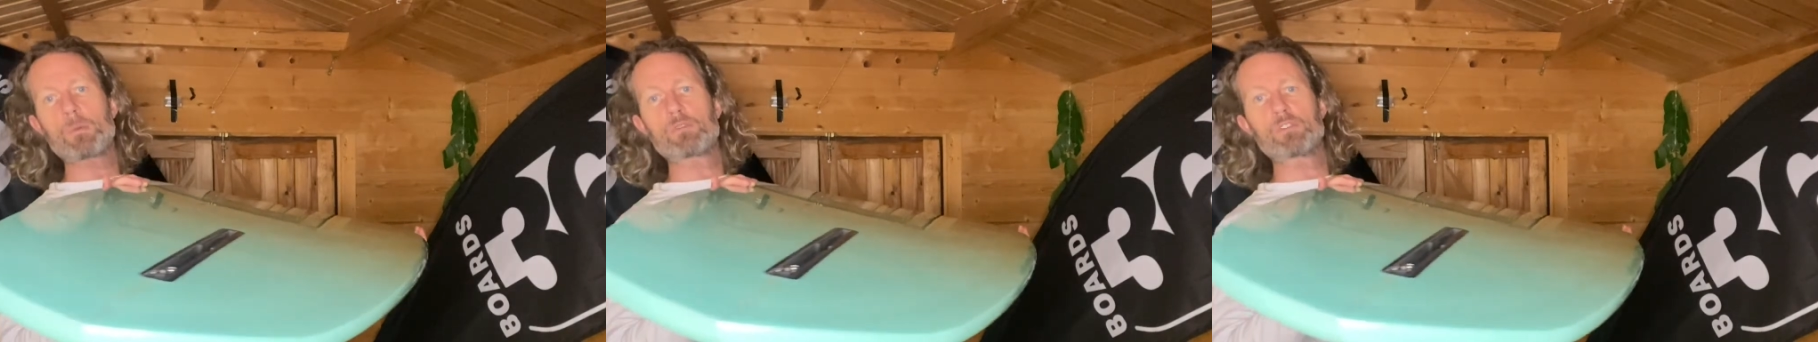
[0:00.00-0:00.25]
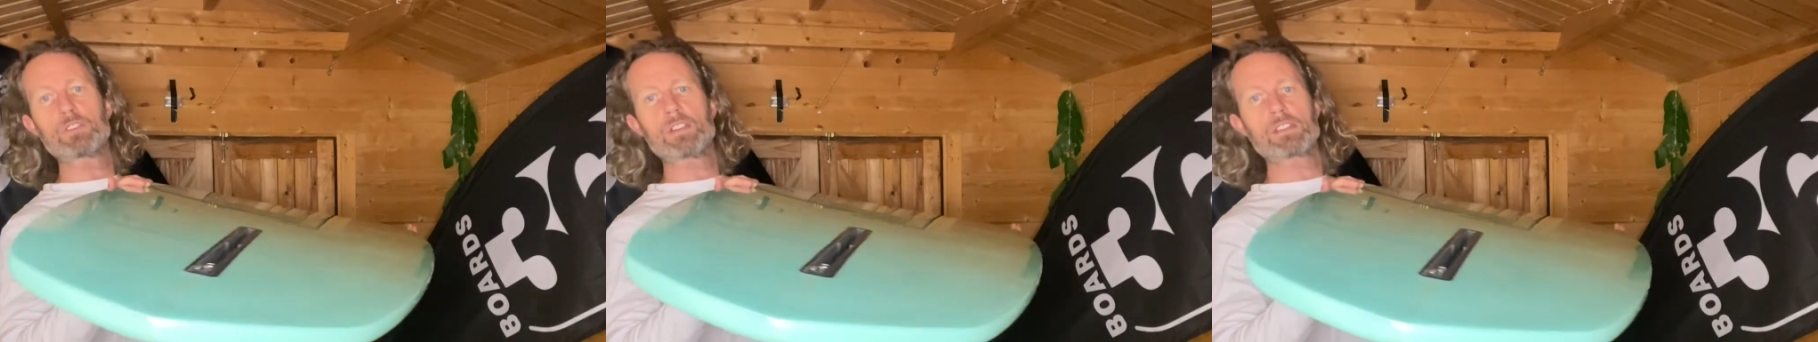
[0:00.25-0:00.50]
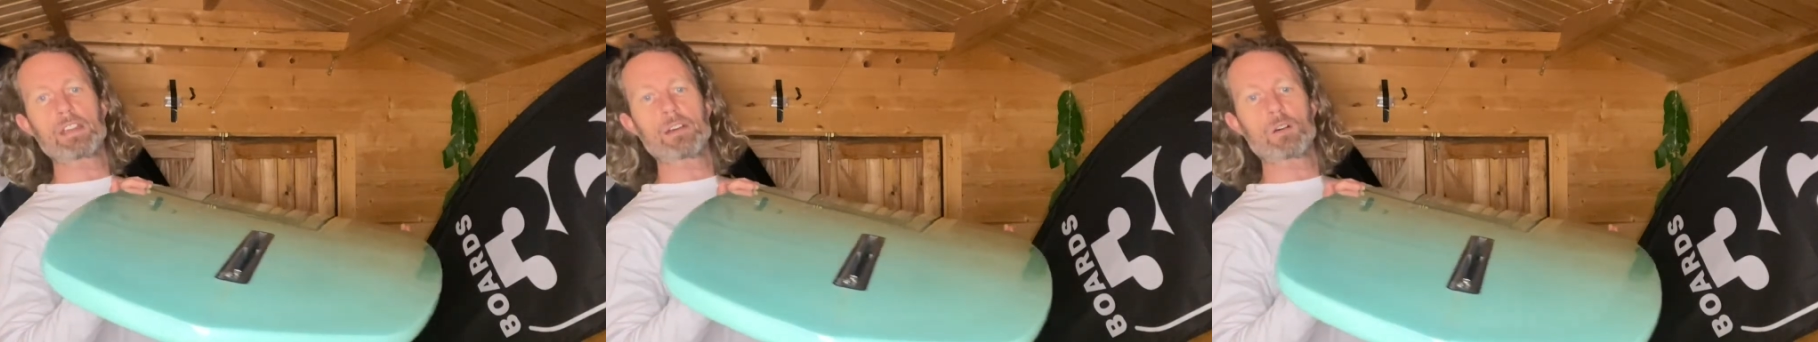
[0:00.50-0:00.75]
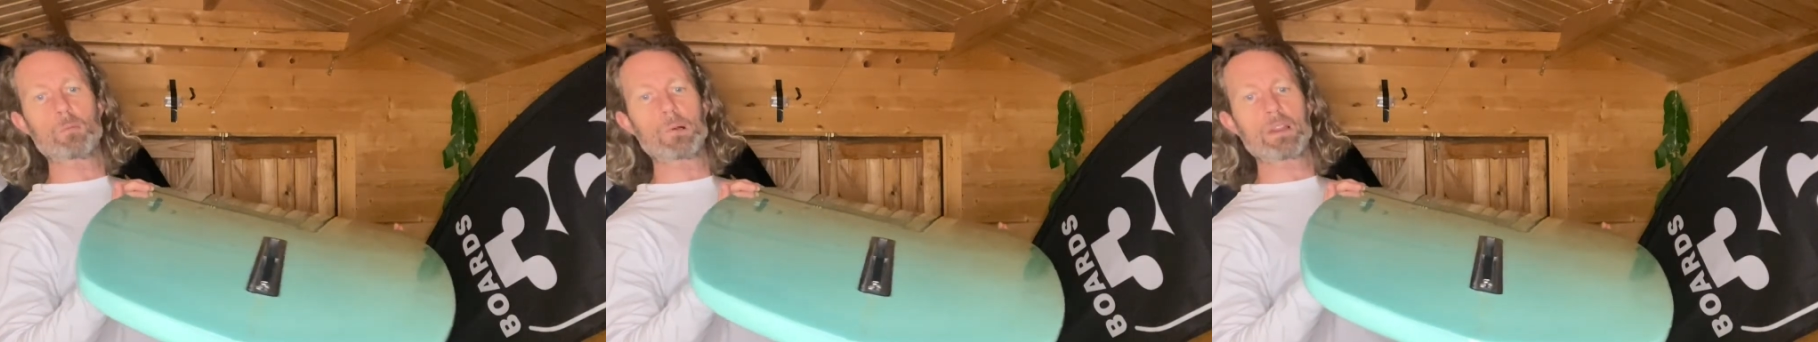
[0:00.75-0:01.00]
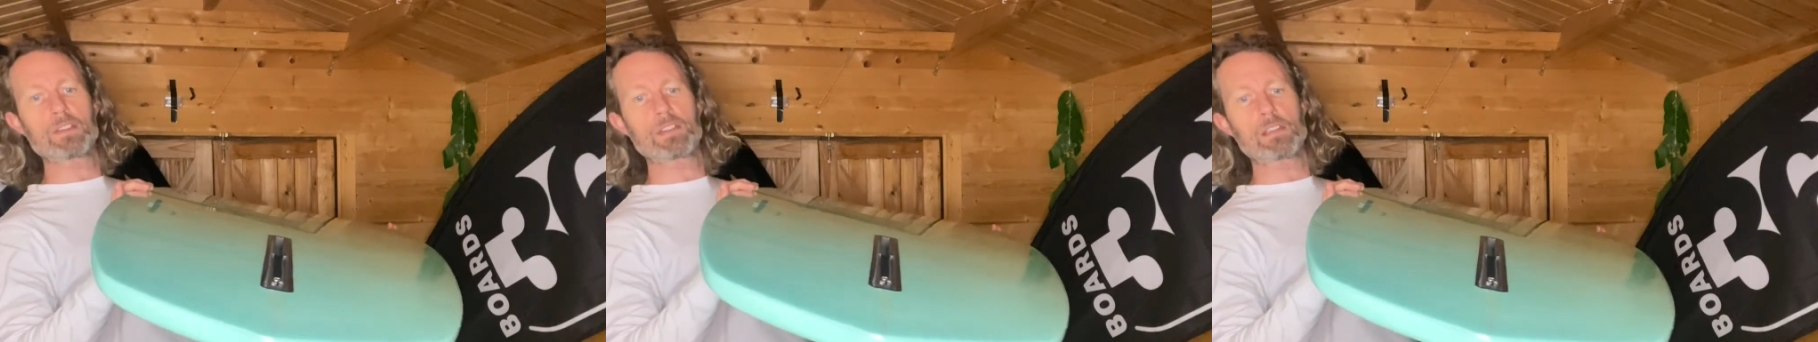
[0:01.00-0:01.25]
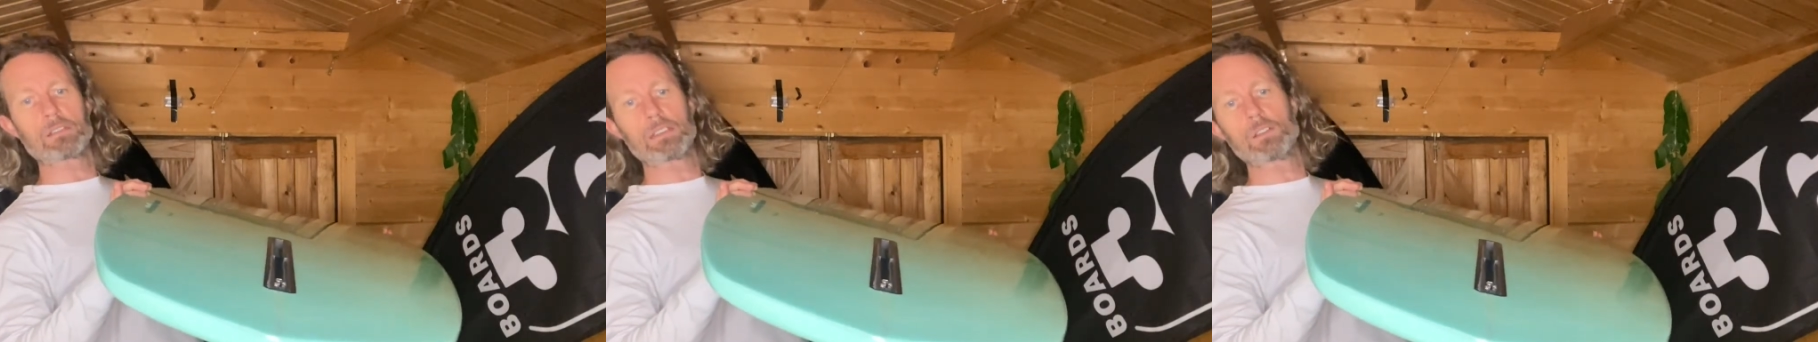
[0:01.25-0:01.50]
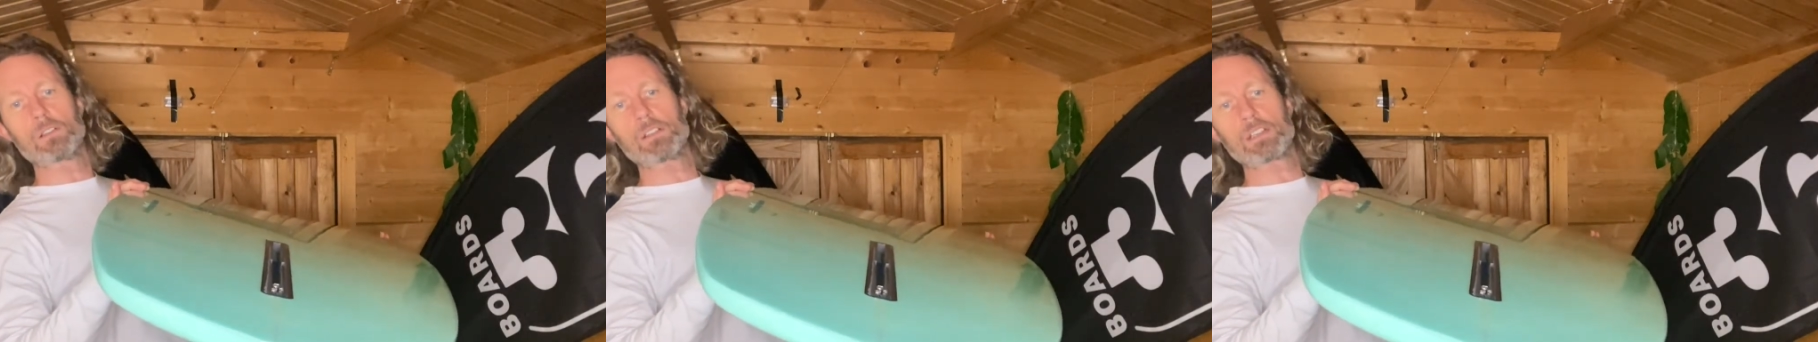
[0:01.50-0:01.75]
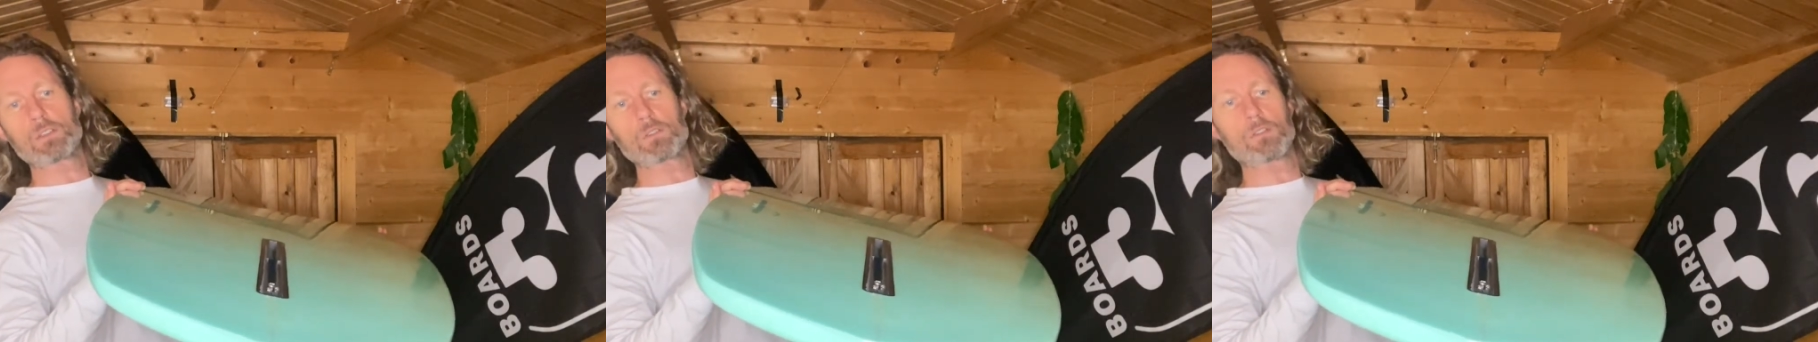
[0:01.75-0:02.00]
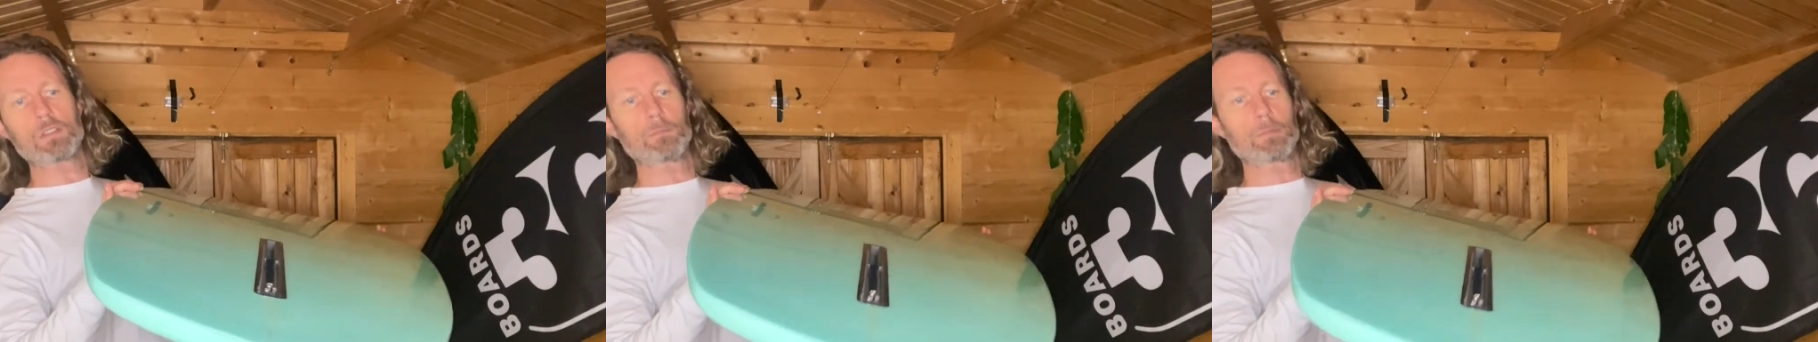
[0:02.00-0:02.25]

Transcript: through the tail, but they're certainly not extreme.